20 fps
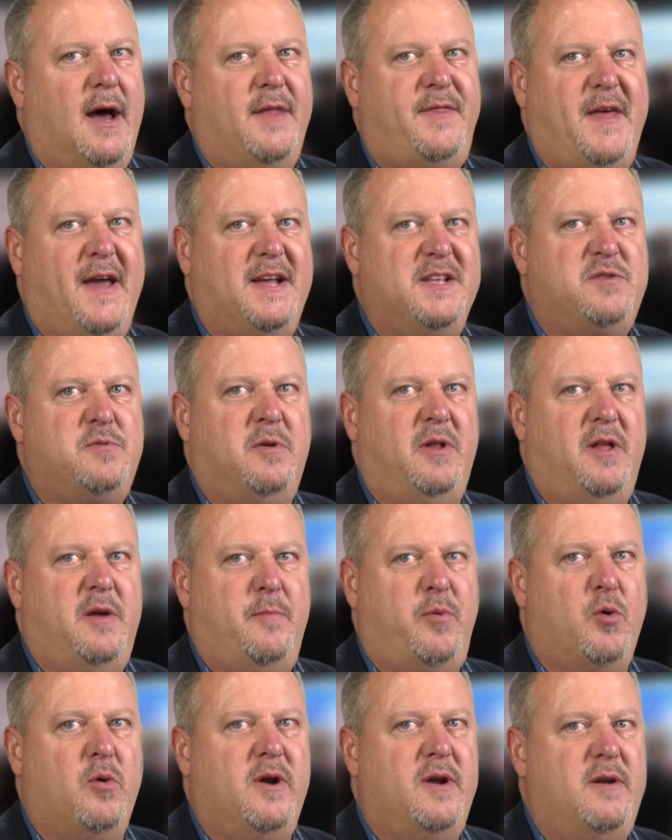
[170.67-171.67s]
I think it's really
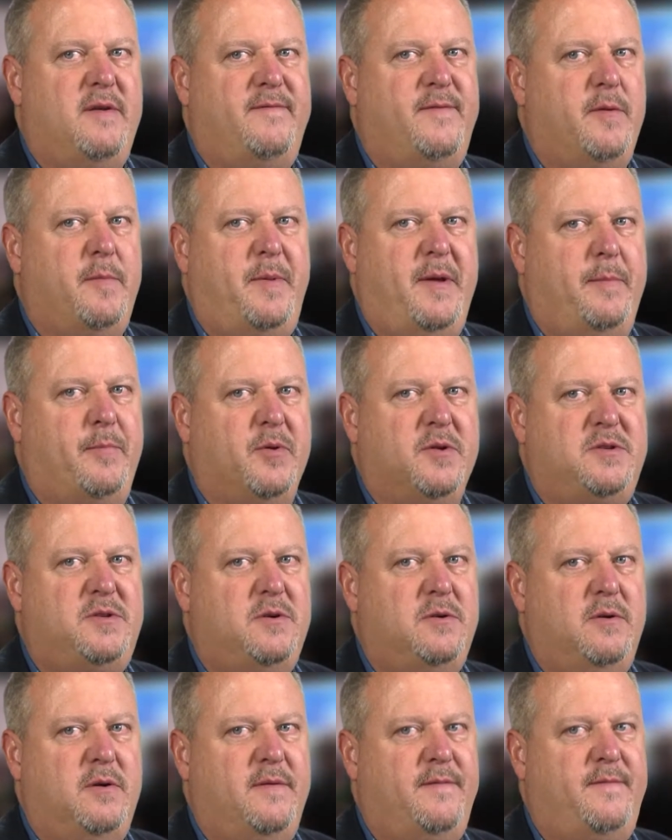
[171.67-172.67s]
important for people
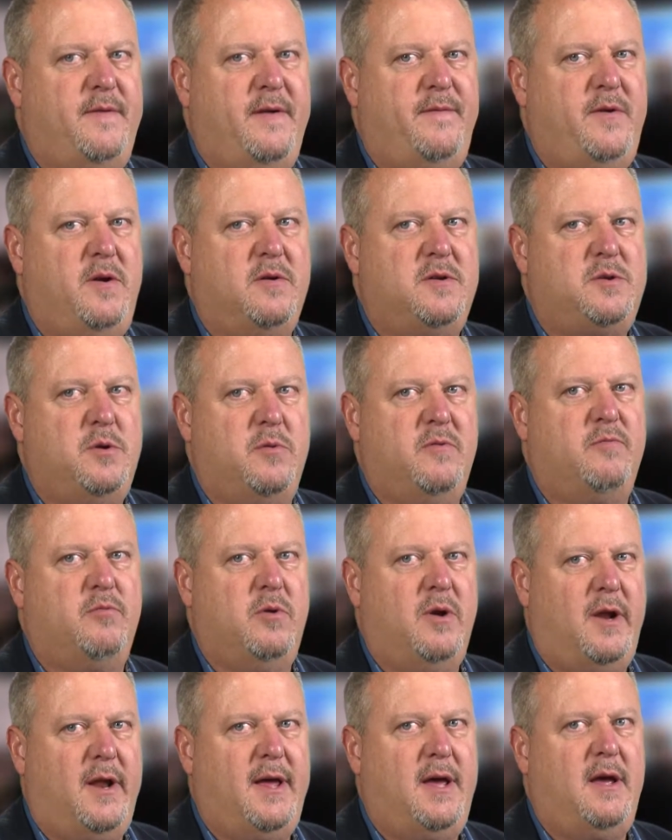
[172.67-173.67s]
to, if, if you're to
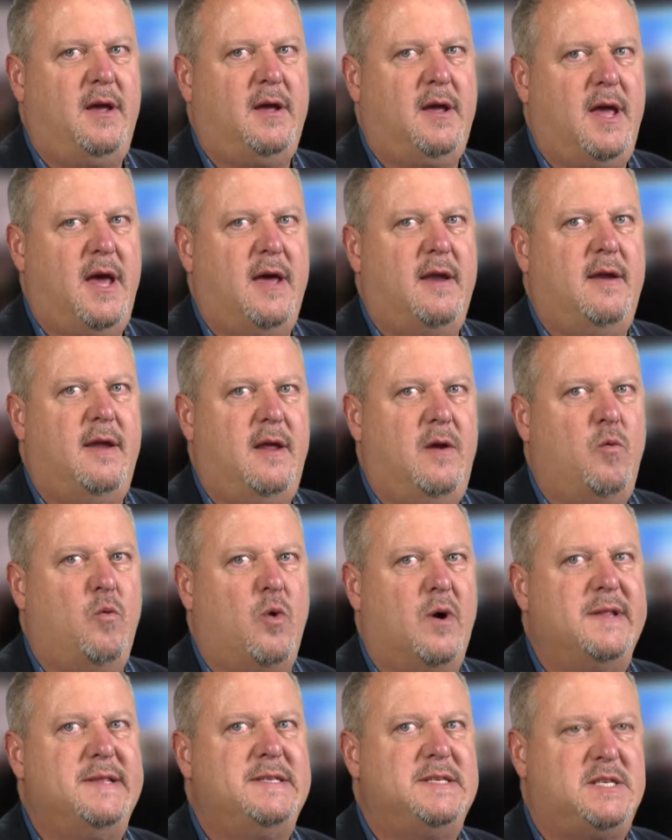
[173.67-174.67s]
really get in
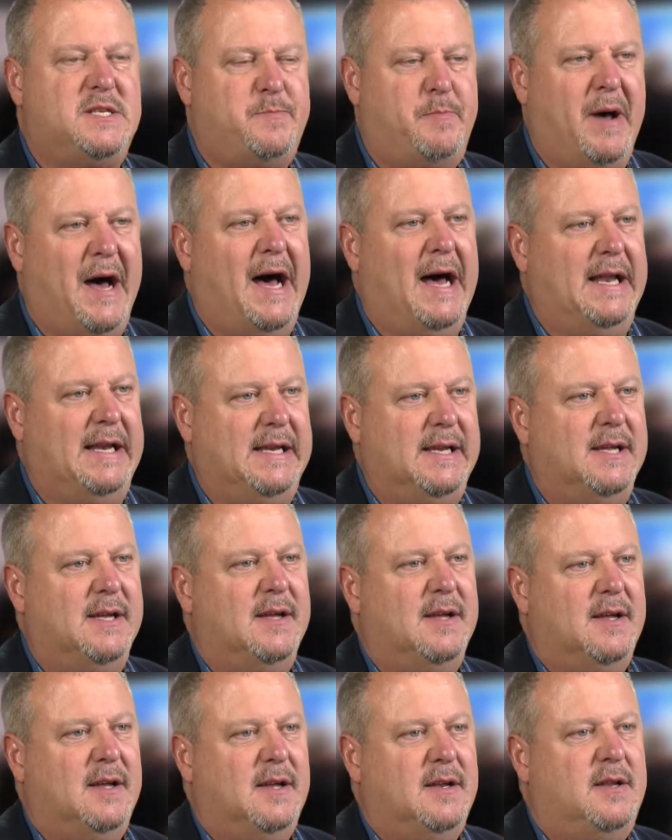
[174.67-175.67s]
one spot
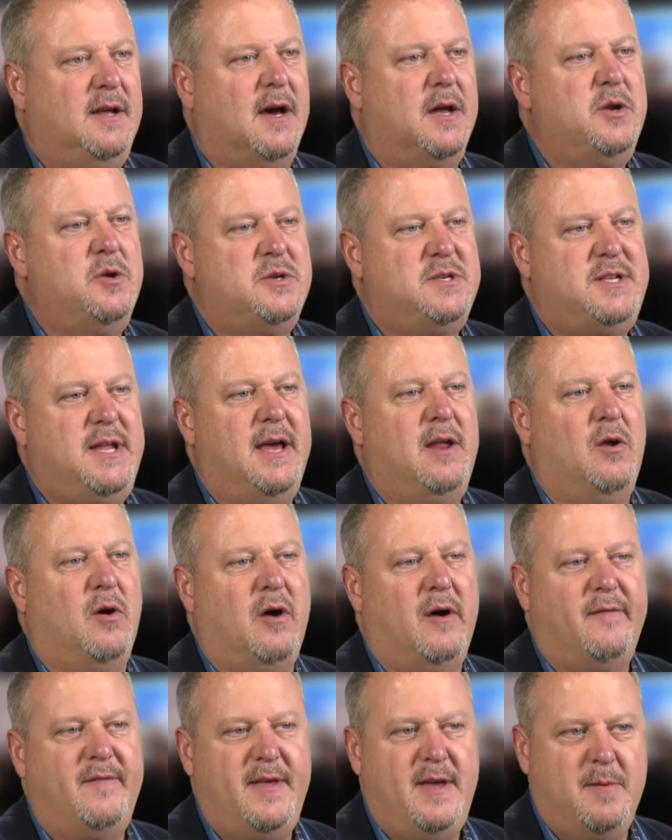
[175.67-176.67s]
to understand
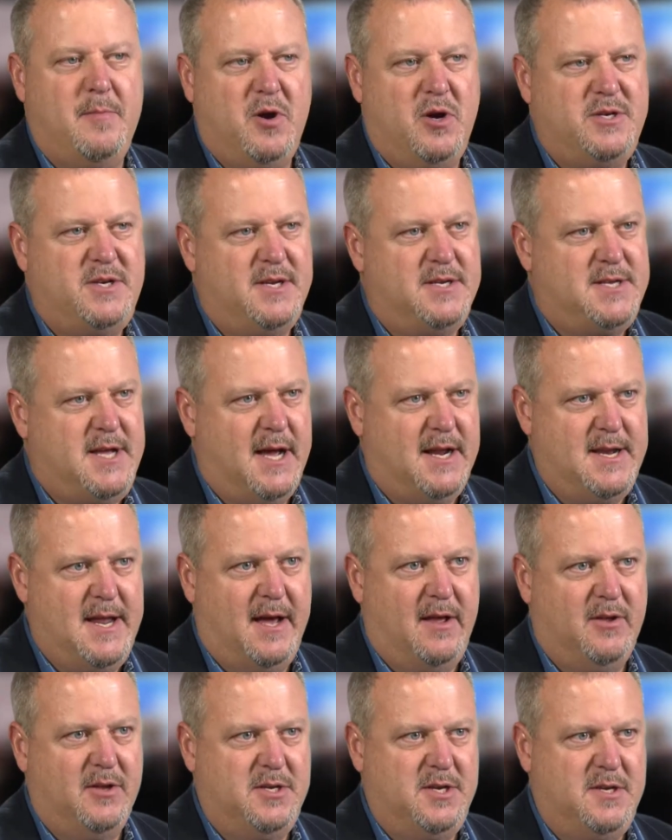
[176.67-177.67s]
all the emerging
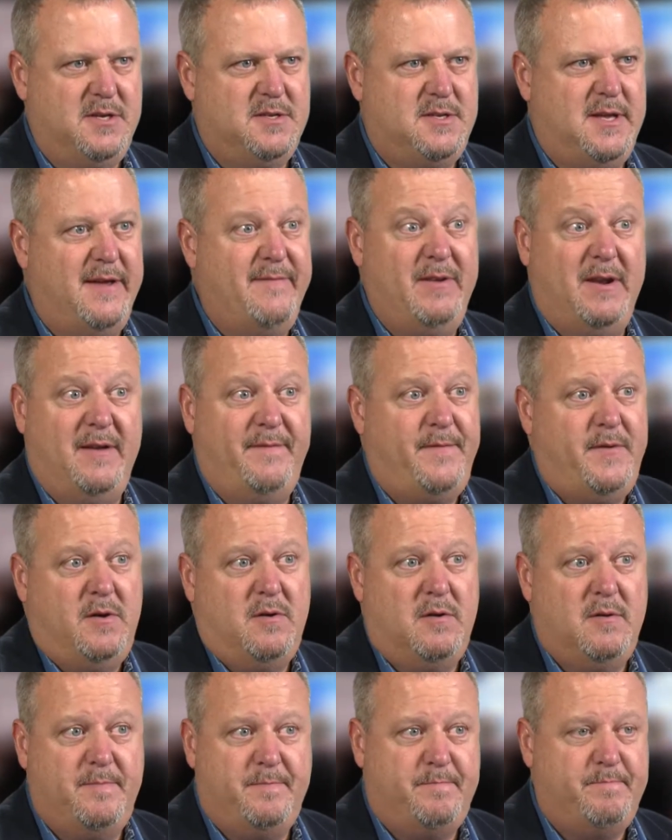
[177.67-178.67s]
technologies, even if
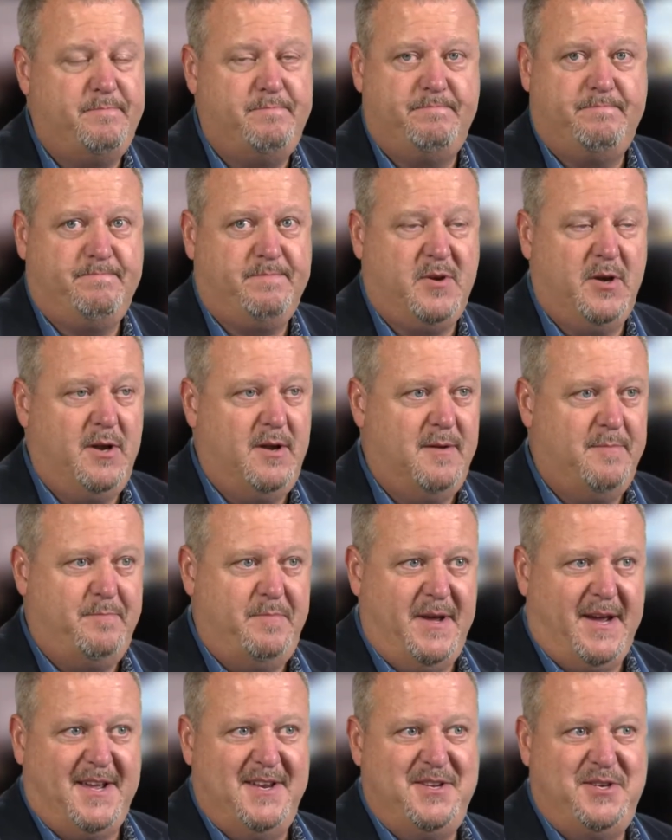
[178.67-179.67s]
you're going to
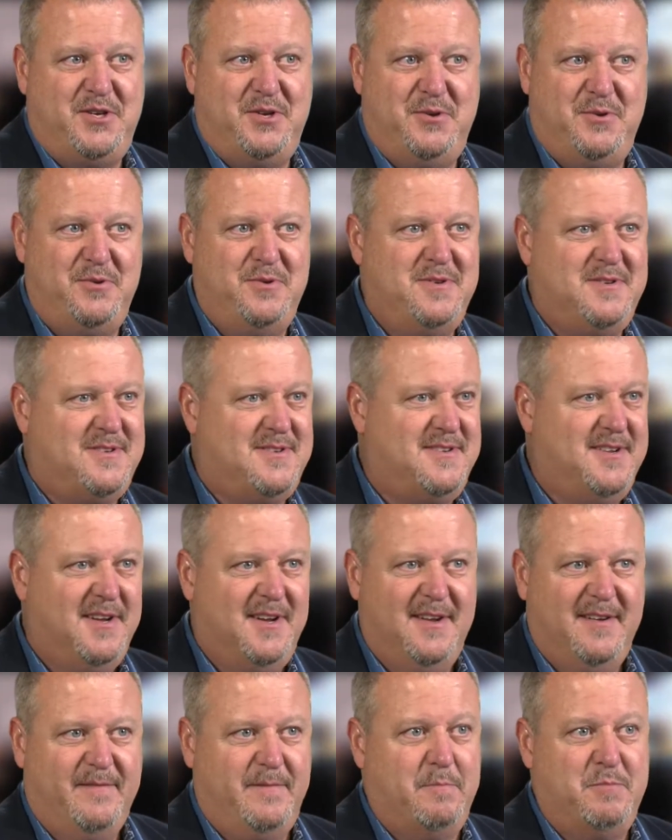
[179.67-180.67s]
pick and choose
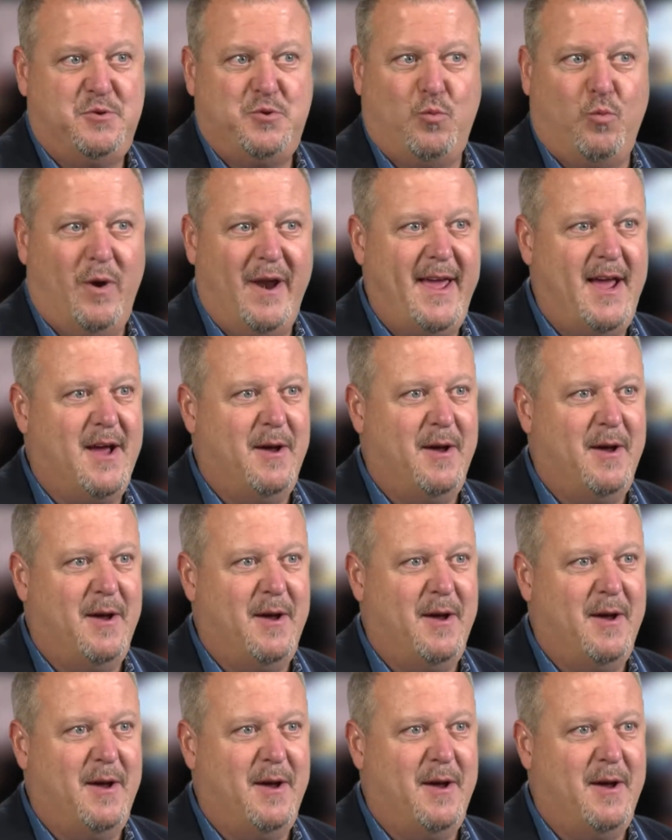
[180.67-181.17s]
from 20